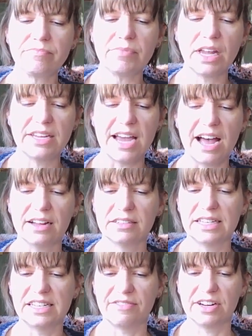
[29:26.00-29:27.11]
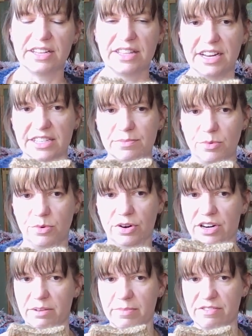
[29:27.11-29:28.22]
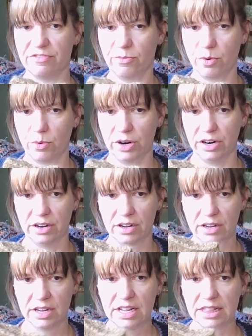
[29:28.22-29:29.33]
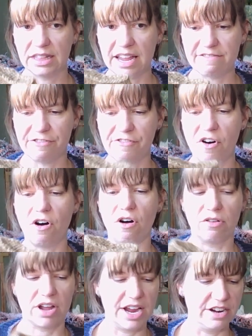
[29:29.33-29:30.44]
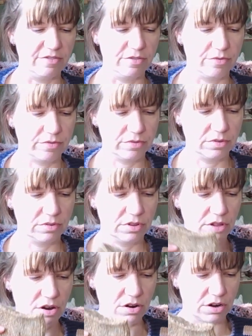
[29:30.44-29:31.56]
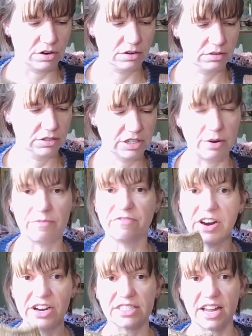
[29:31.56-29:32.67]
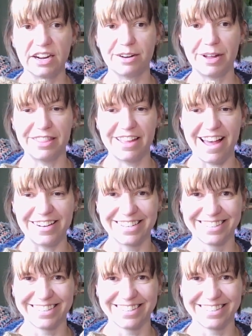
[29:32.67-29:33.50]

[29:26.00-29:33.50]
yeah, I definitely think it's more going to be for late fall kind of look. So very excited about that.